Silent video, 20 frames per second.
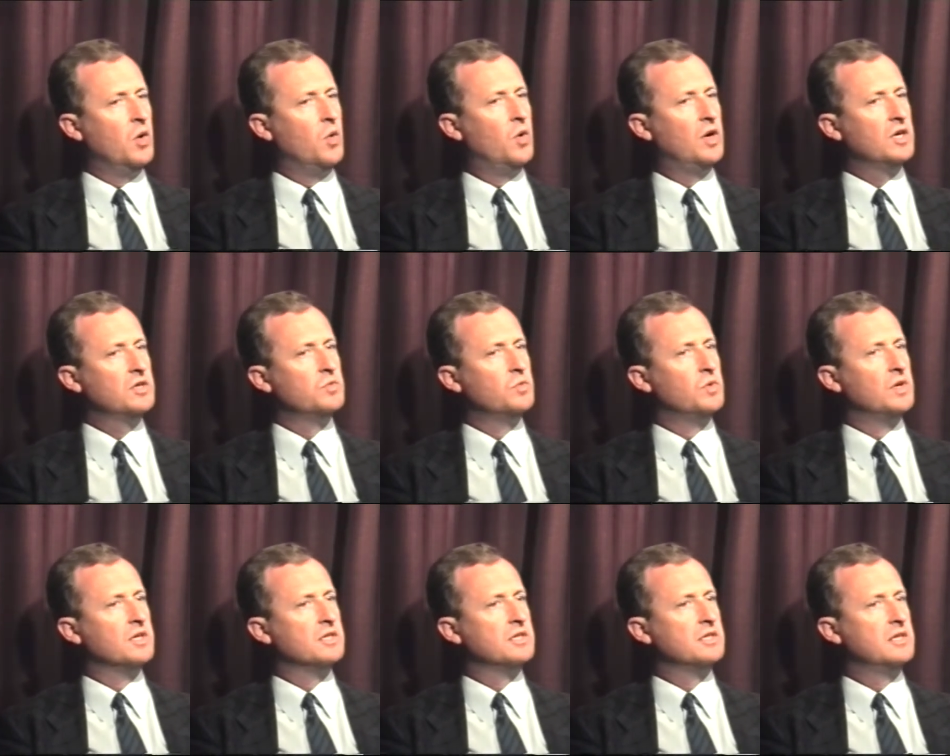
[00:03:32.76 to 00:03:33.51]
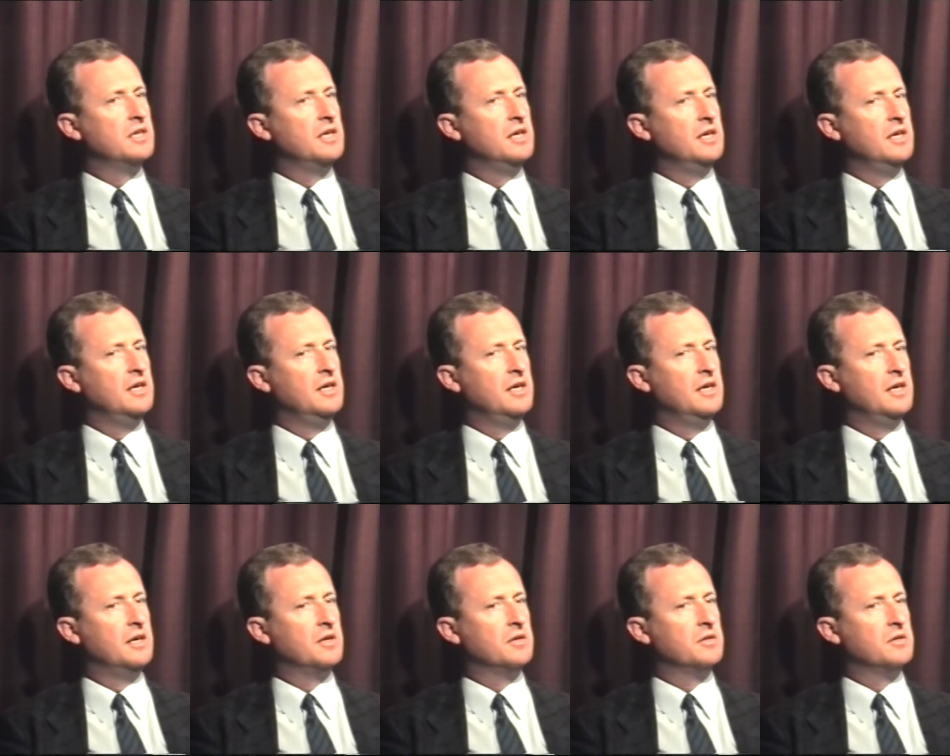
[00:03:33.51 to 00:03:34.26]
What was
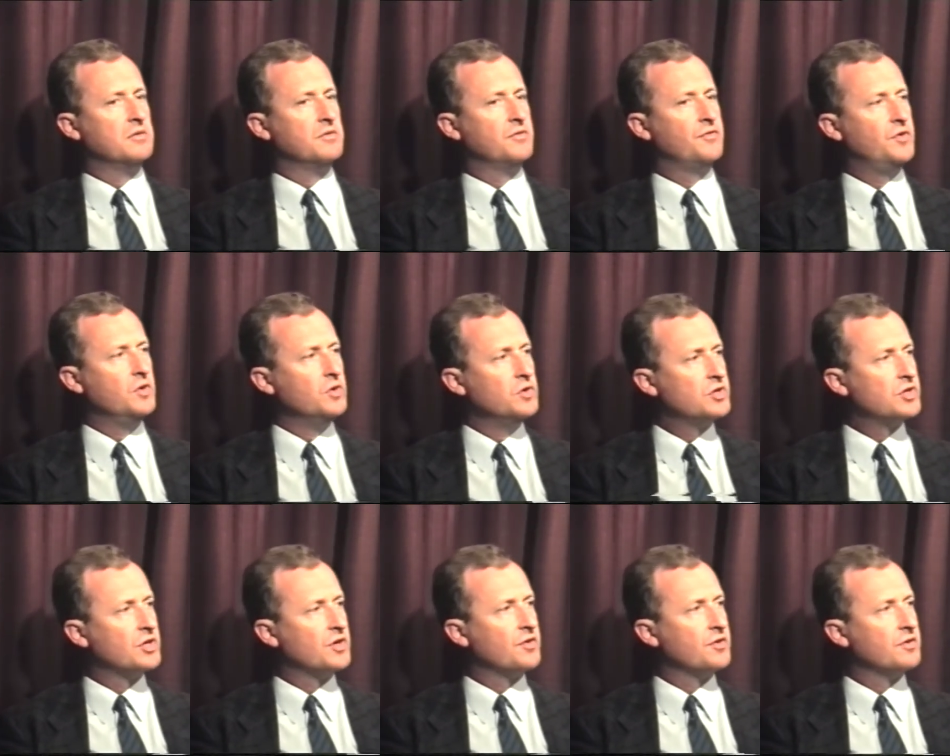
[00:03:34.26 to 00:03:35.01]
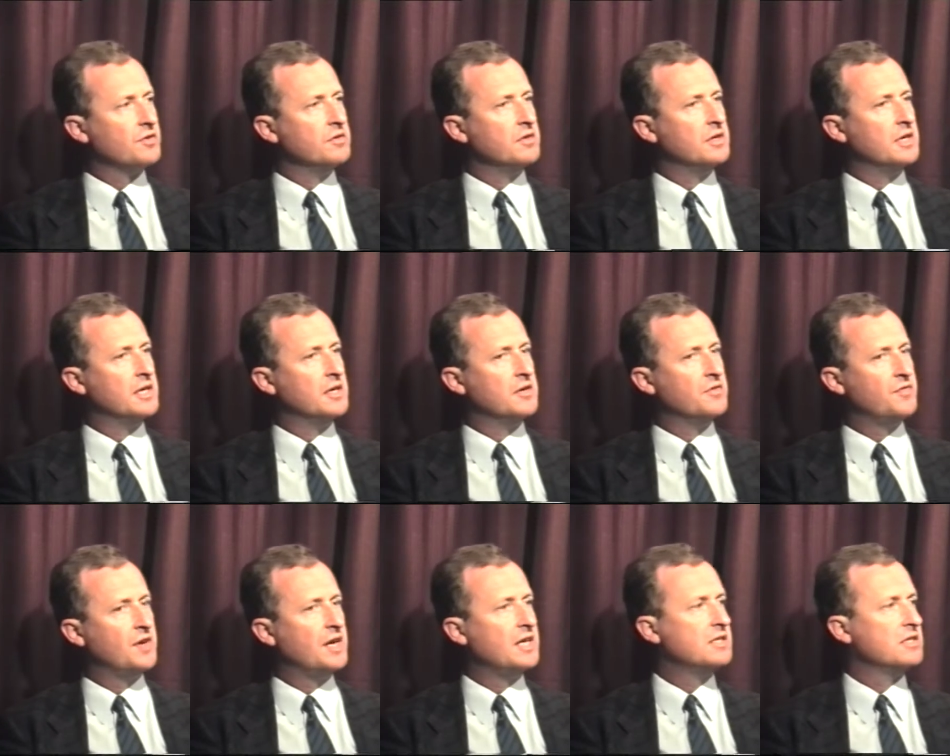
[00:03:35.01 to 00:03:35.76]
the uh, future uh,
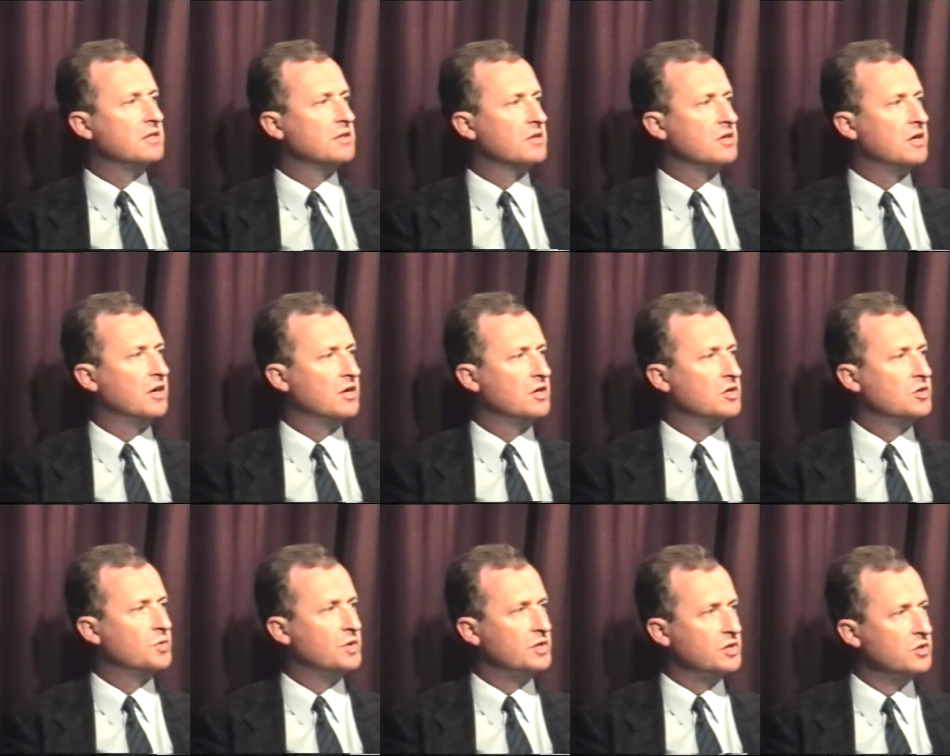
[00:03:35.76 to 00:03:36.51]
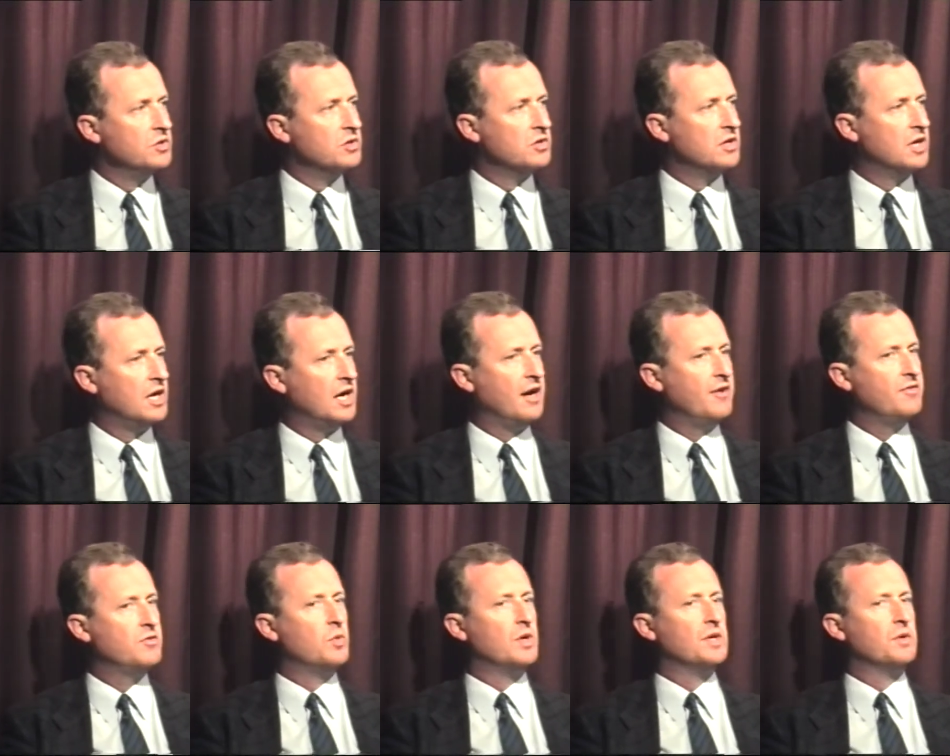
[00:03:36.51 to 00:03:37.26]
facing the college when you
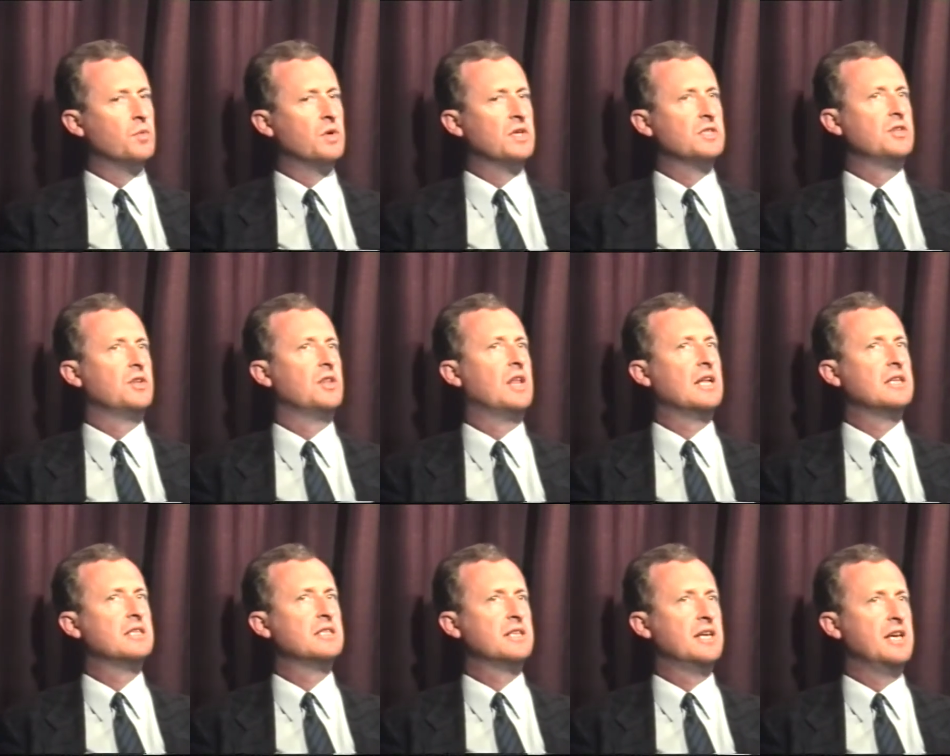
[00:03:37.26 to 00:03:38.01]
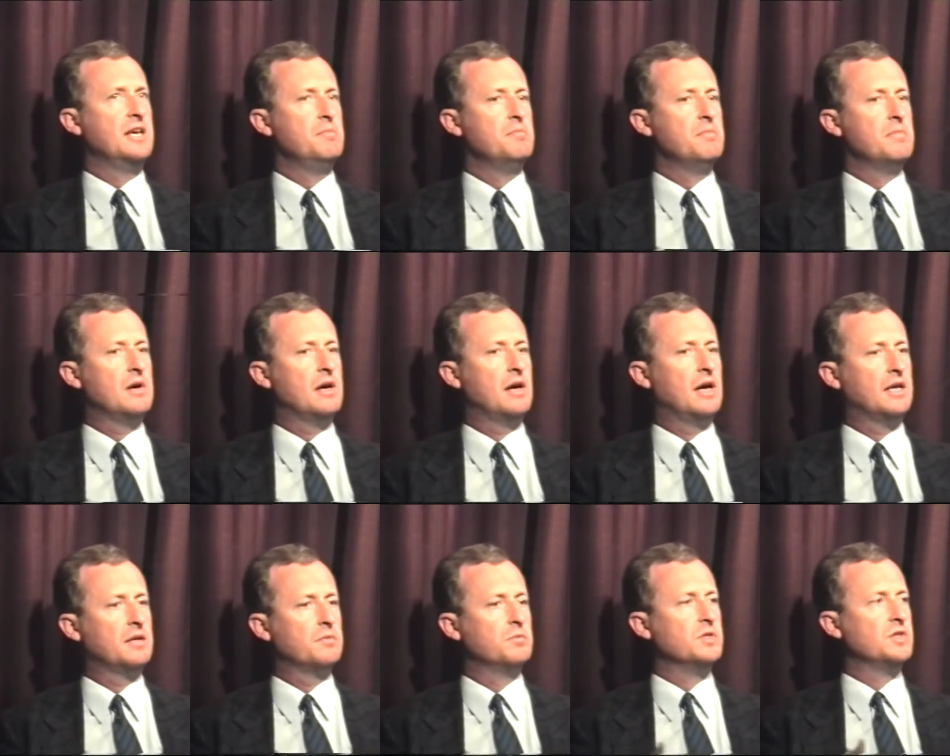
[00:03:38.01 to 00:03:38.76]
arrived? was there that same
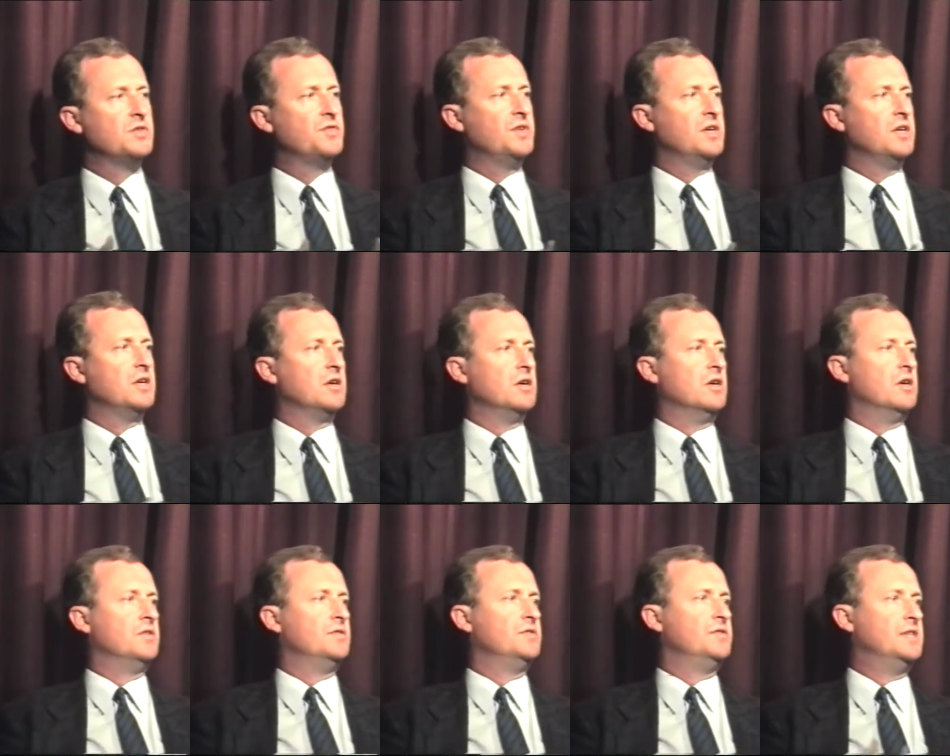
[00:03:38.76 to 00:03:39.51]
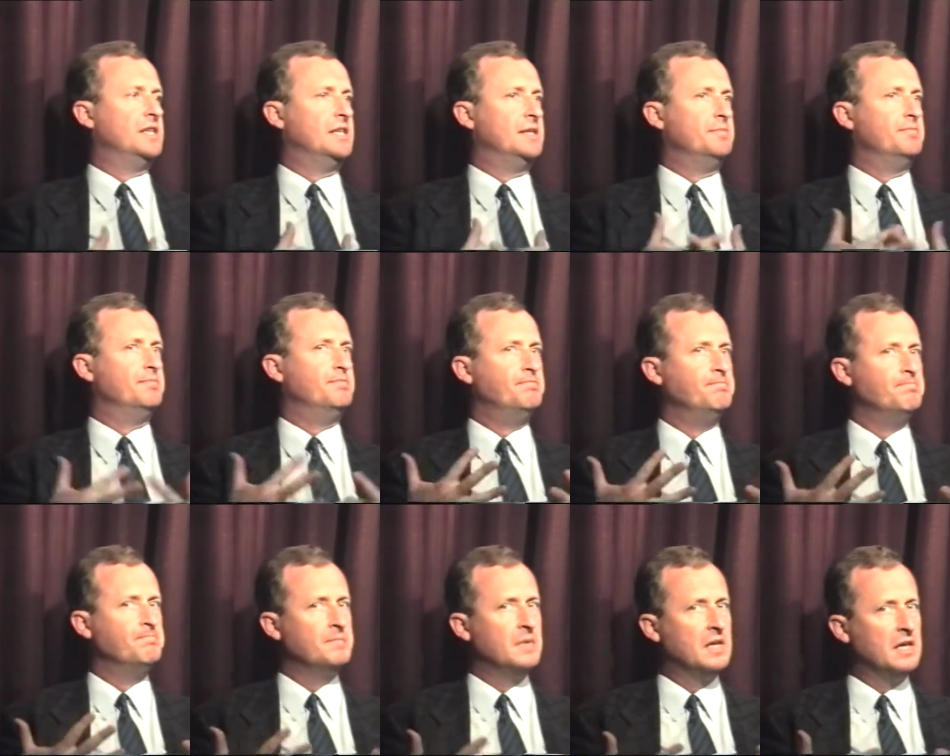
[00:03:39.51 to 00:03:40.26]
atmosphere of um,
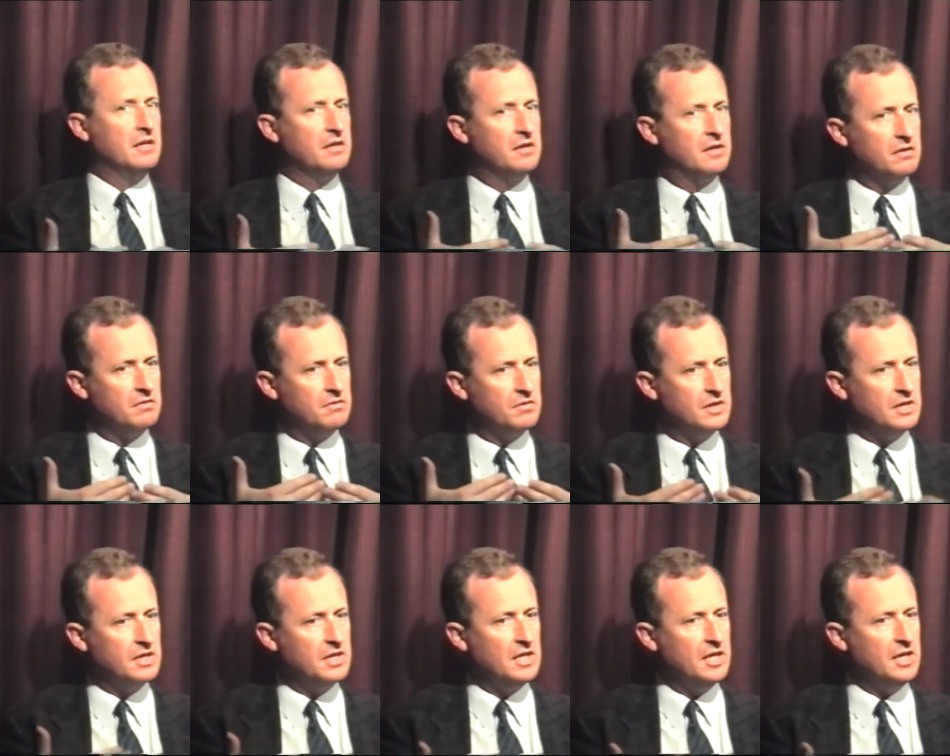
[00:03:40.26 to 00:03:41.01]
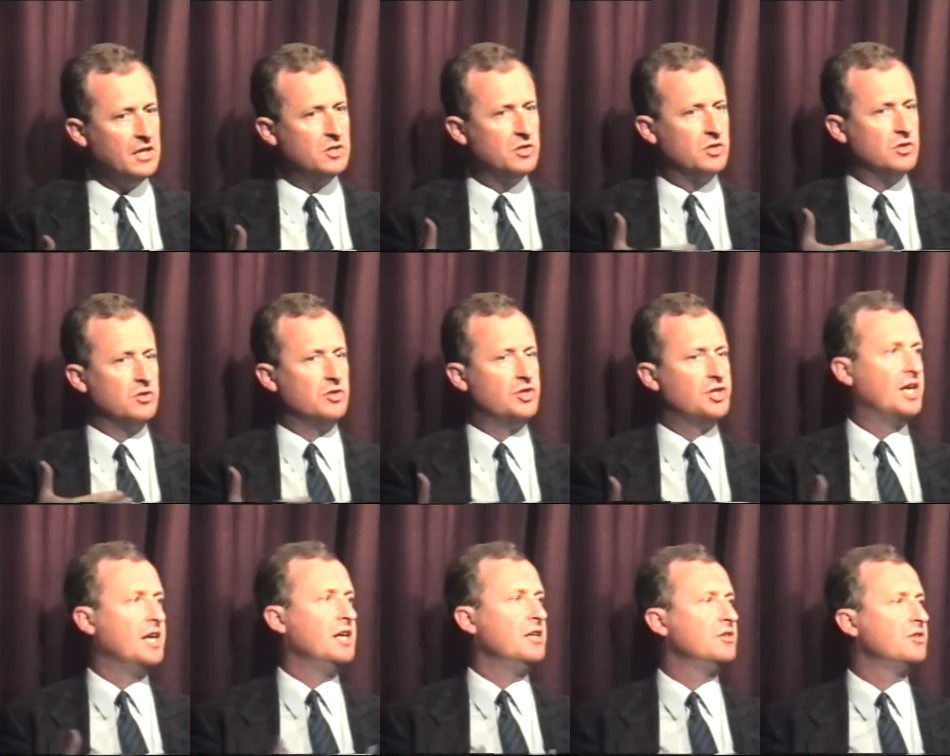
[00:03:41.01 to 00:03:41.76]
the, the need to
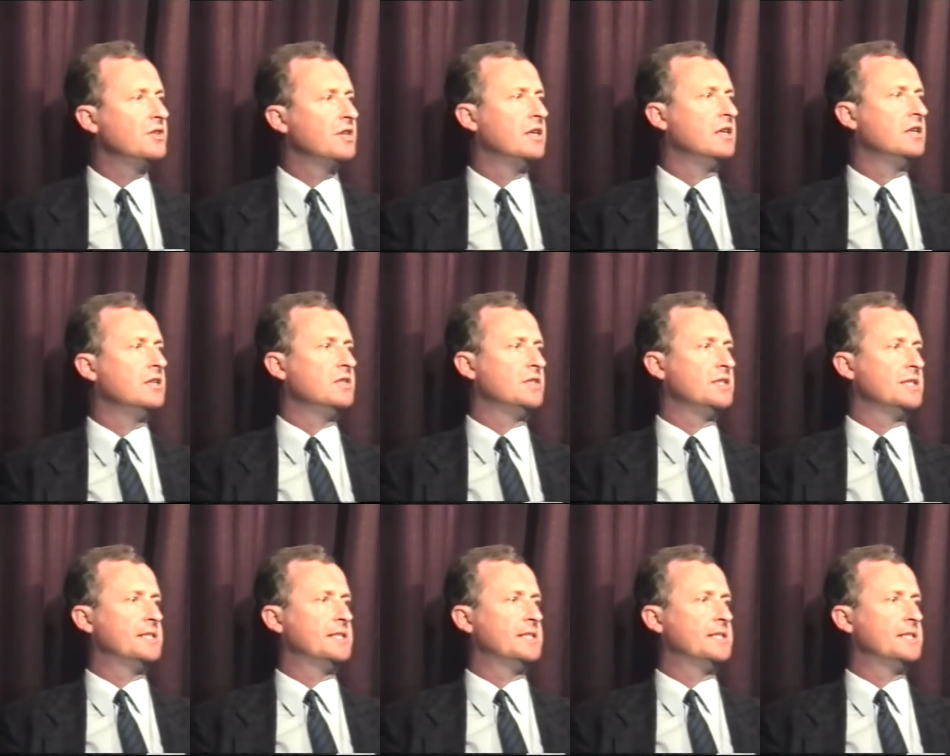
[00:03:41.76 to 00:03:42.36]
change things?